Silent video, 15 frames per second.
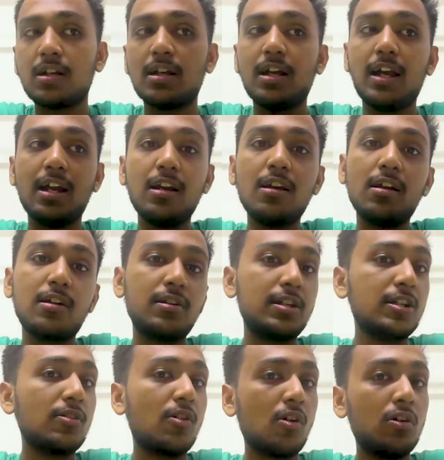and
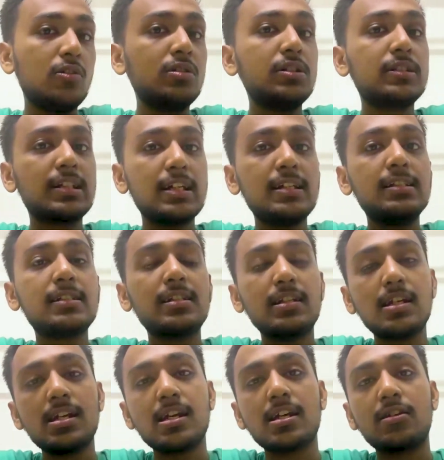learning all the skills
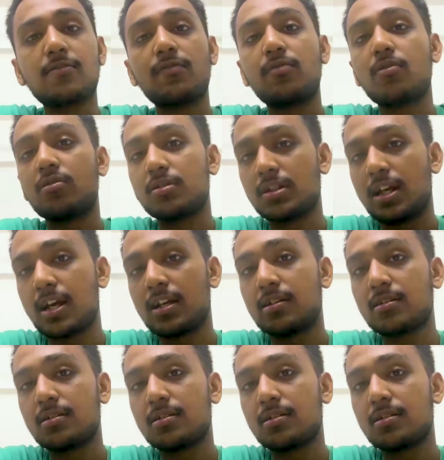needed for that,